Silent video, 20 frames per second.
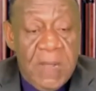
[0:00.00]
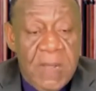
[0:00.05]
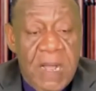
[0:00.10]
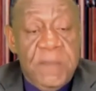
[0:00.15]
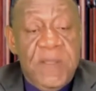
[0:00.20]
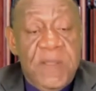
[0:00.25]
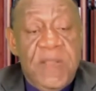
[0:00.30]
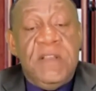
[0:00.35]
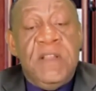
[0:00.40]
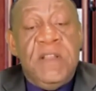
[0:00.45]
I
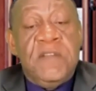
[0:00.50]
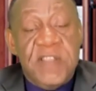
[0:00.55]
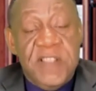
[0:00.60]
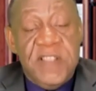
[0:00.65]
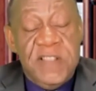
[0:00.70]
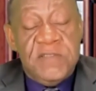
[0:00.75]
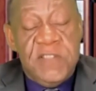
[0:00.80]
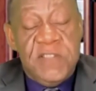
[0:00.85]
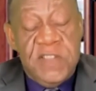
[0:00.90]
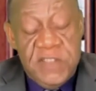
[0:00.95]
mean, the
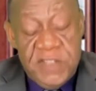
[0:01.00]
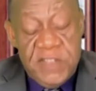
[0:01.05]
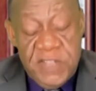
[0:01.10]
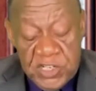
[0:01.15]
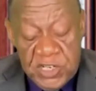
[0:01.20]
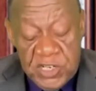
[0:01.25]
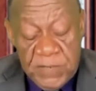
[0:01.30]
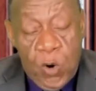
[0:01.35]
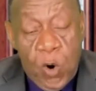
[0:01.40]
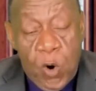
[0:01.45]

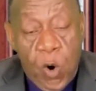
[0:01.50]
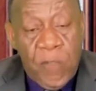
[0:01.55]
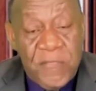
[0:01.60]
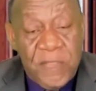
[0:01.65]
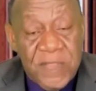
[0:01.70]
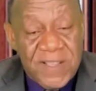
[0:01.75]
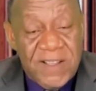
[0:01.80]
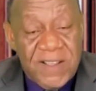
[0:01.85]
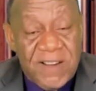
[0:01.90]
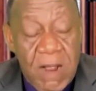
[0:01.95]
leadership
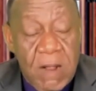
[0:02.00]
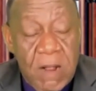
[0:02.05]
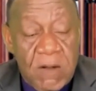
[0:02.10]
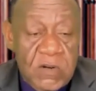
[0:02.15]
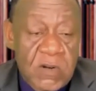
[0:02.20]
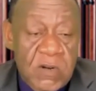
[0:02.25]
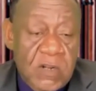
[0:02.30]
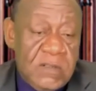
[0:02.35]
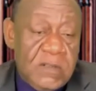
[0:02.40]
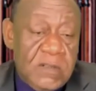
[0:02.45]
on the
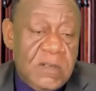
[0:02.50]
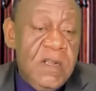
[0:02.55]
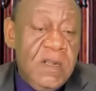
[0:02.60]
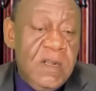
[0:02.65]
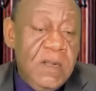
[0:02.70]
ground, not